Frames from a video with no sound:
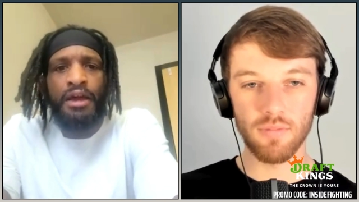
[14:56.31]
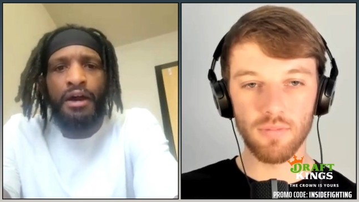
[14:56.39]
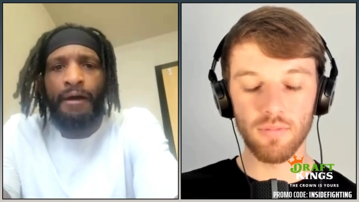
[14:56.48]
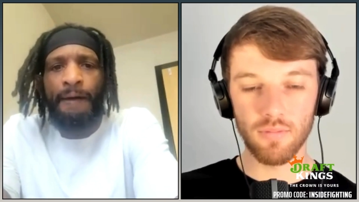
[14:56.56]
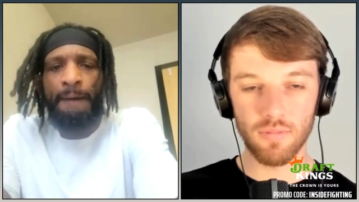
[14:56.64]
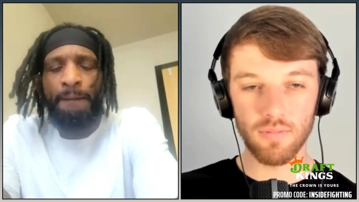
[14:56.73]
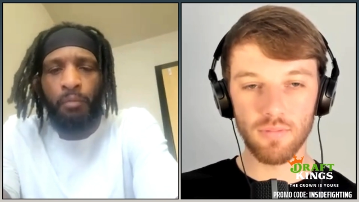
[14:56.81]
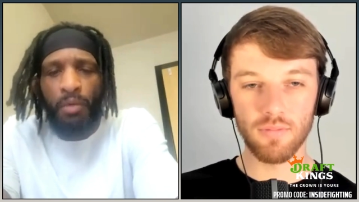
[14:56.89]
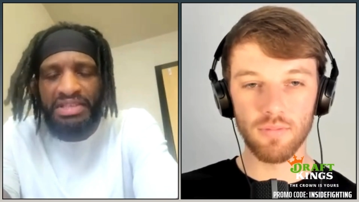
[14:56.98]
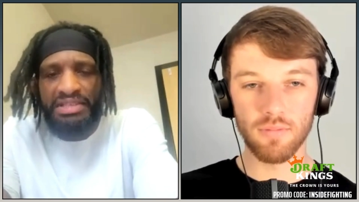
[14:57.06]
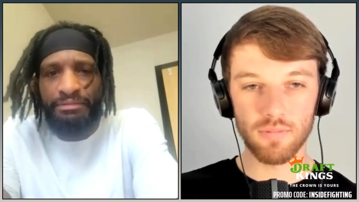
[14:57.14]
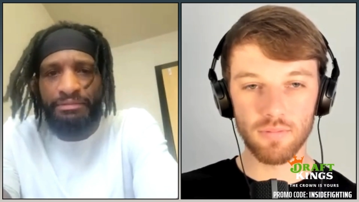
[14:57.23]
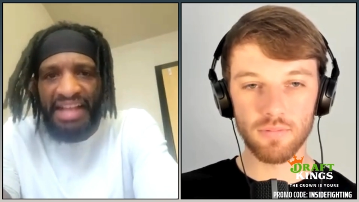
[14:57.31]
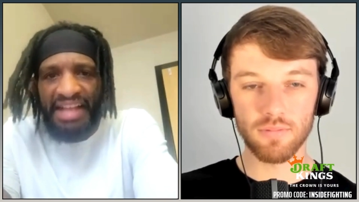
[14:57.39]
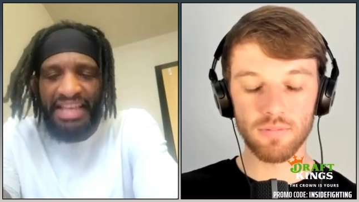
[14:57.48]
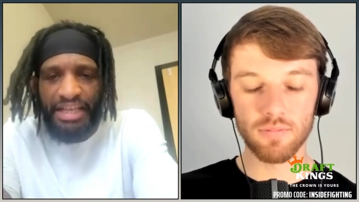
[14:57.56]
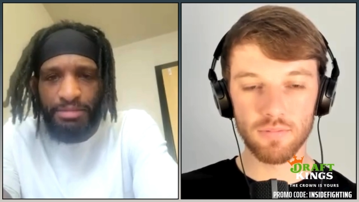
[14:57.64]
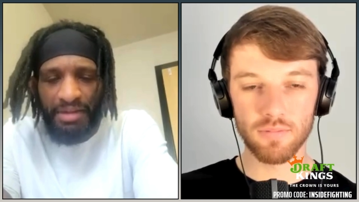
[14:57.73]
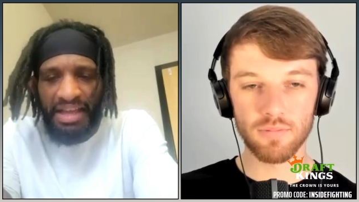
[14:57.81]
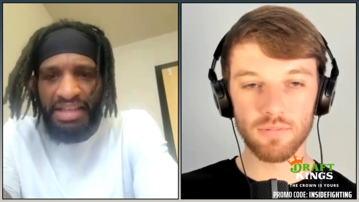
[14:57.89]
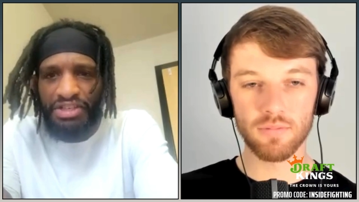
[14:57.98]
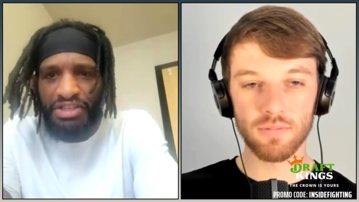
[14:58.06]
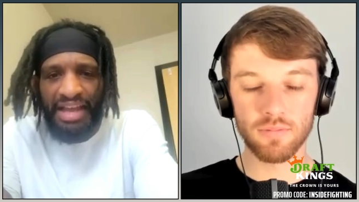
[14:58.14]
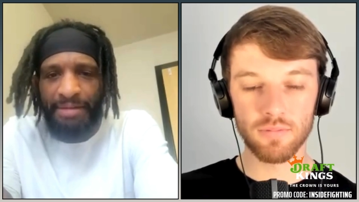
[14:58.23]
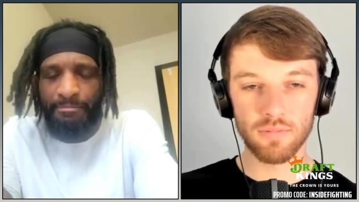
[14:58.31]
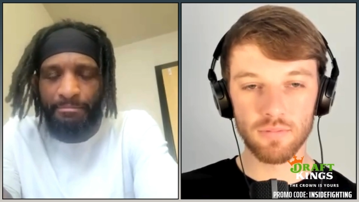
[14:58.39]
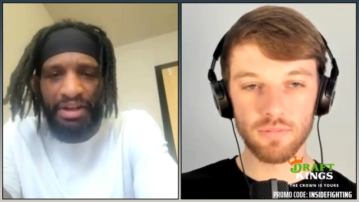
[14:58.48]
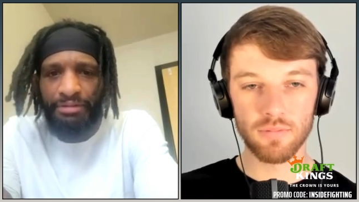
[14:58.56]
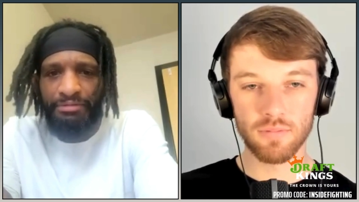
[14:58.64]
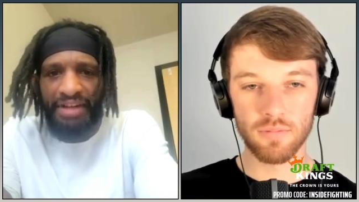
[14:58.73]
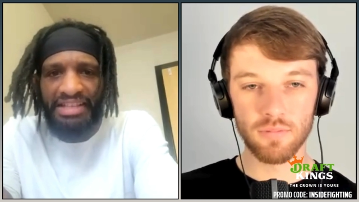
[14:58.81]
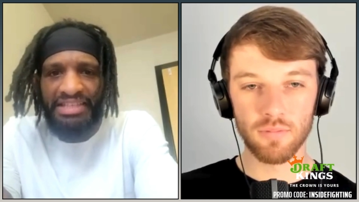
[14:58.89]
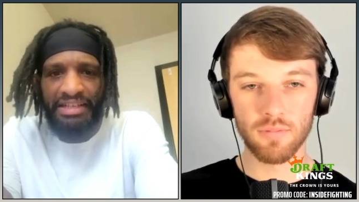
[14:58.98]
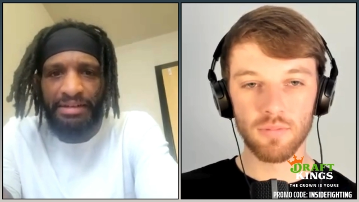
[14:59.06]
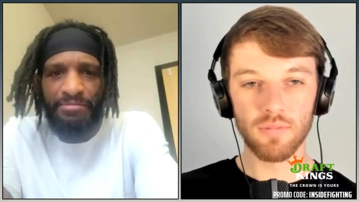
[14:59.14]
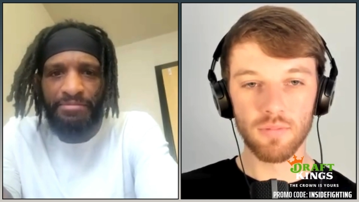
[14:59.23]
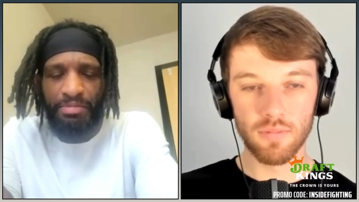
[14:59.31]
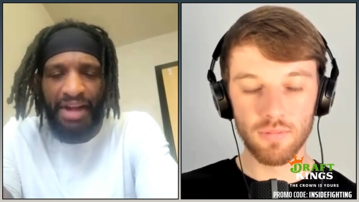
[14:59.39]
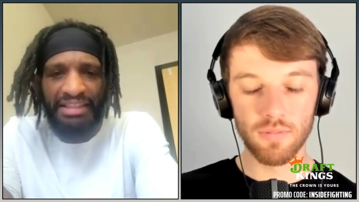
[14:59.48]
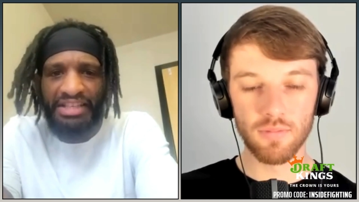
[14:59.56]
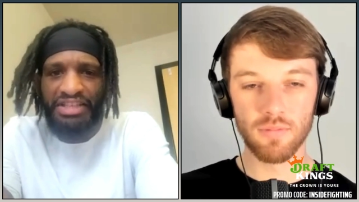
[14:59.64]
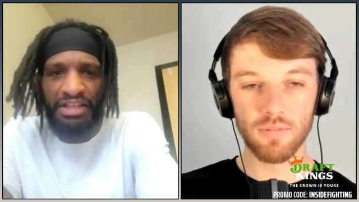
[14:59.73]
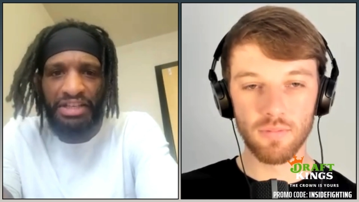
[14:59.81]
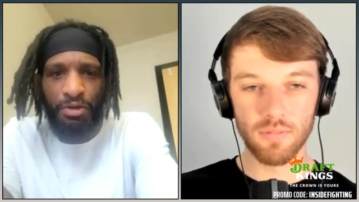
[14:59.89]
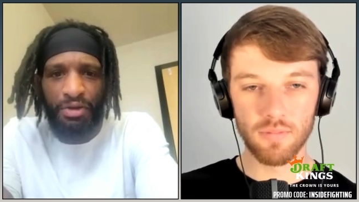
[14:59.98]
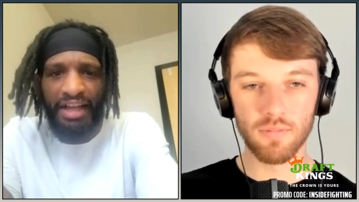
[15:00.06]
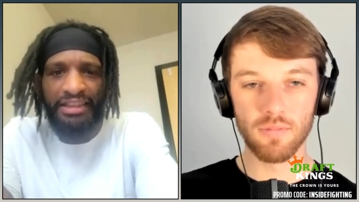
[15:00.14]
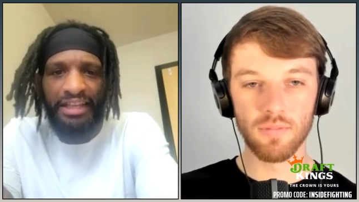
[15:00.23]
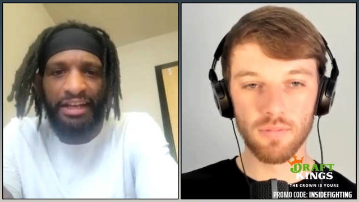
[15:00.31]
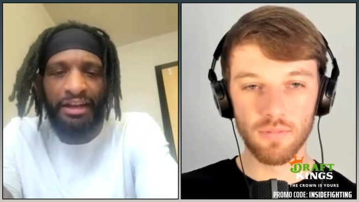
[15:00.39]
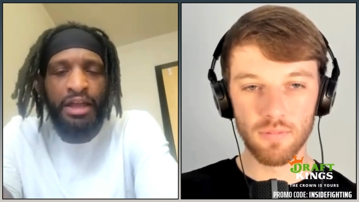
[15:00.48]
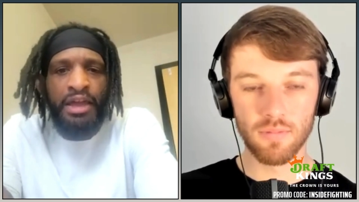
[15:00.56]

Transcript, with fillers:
Speaker 1: Um, once the fight takes place, just kind of bring the fight to, to practice. Then going out there